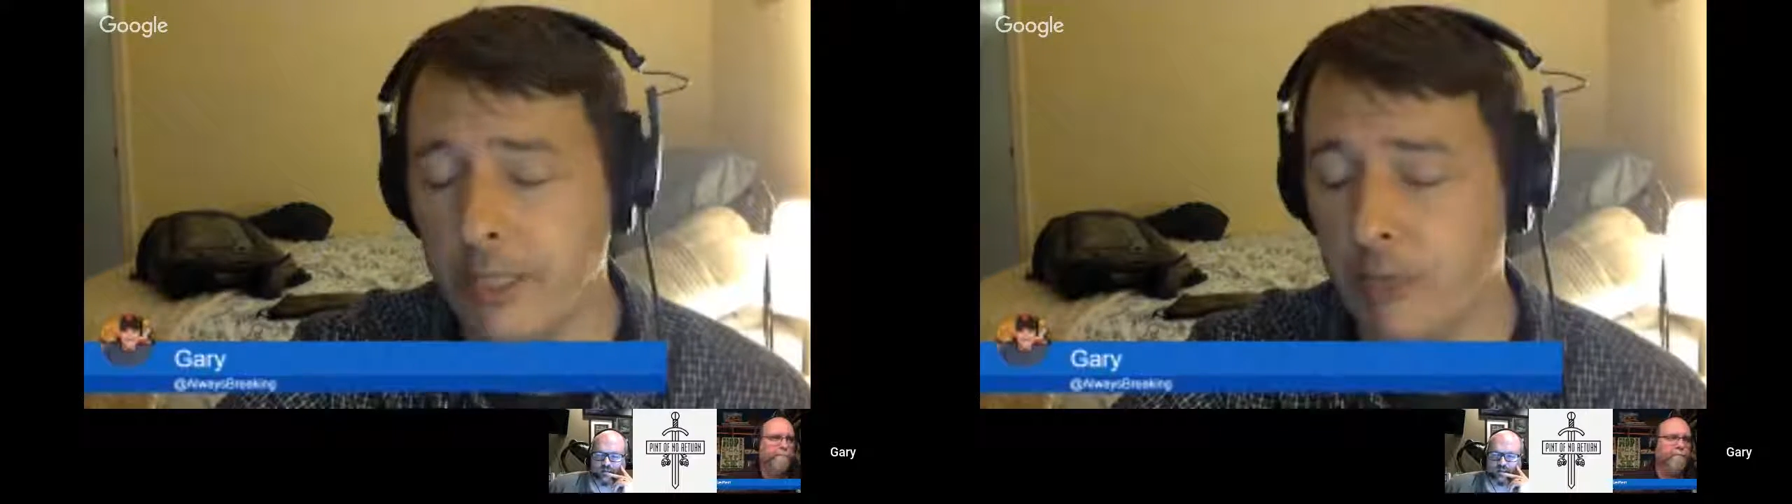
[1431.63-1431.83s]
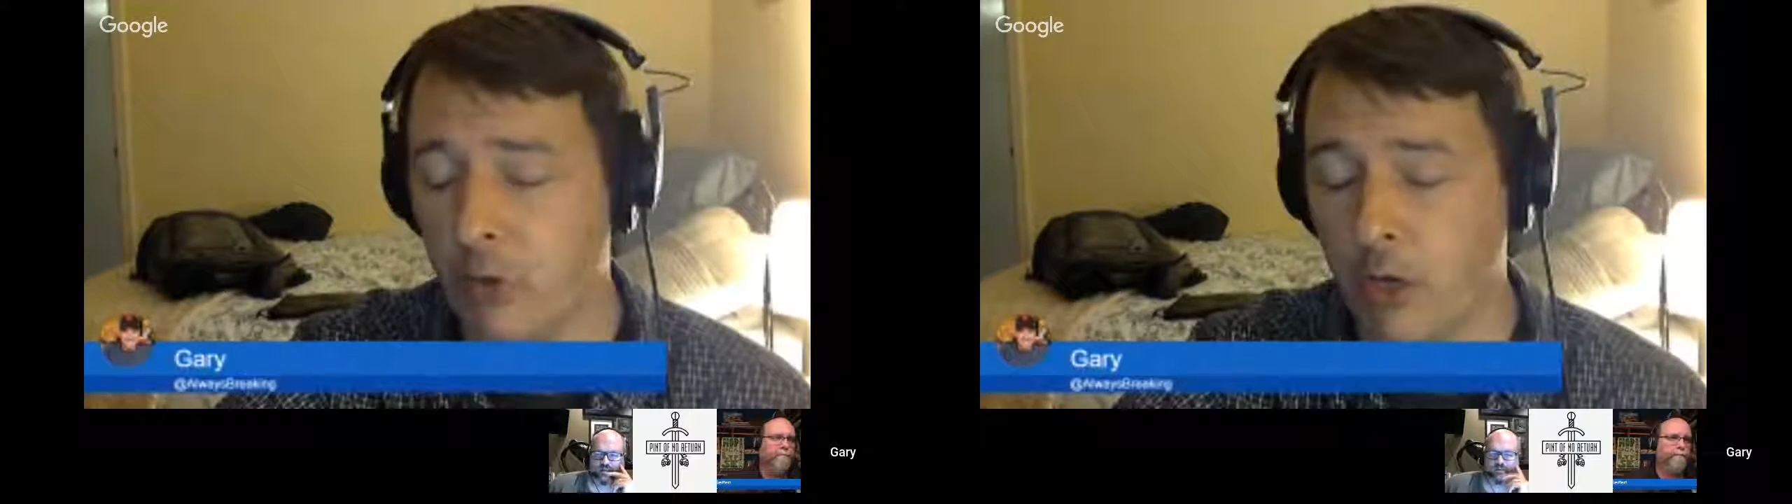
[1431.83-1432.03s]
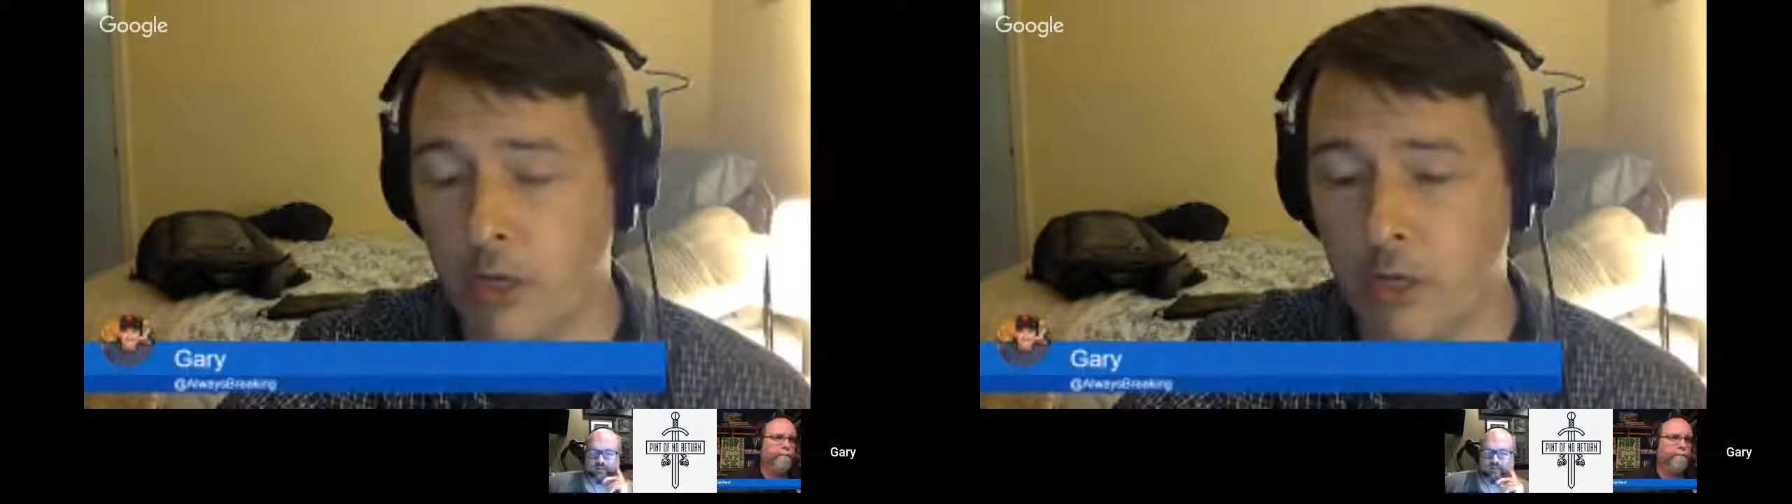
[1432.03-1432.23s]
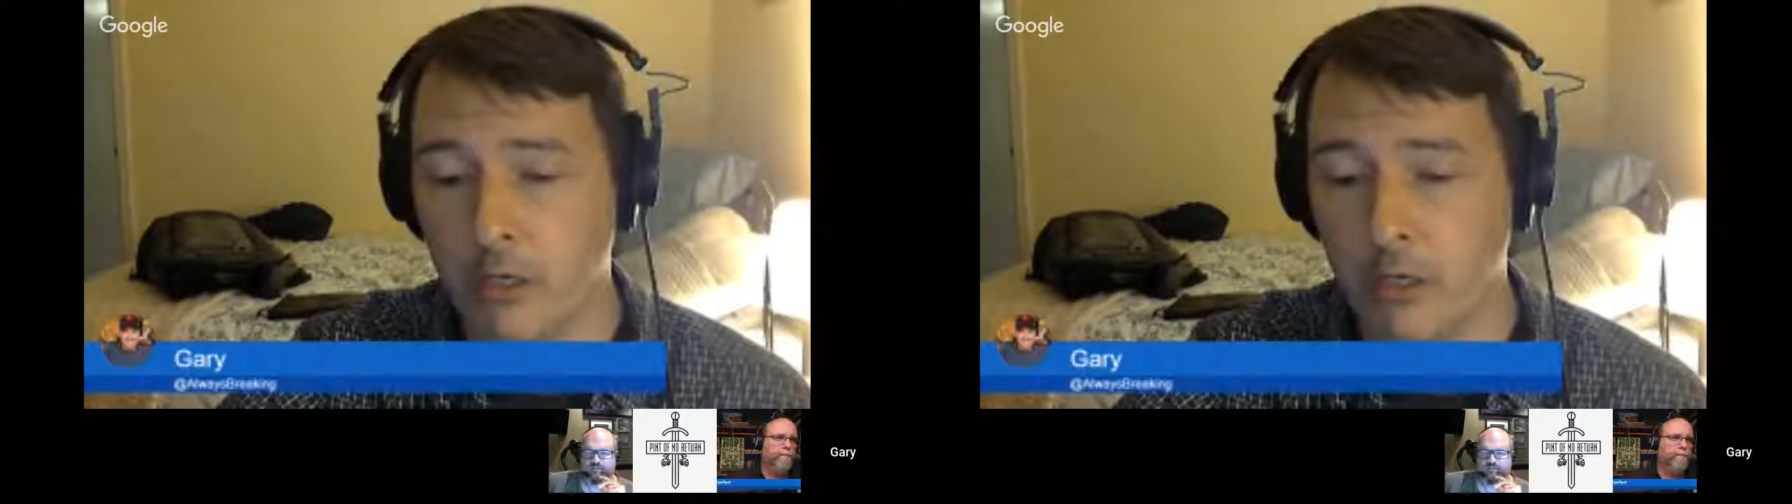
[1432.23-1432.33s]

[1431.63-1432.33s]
wrong.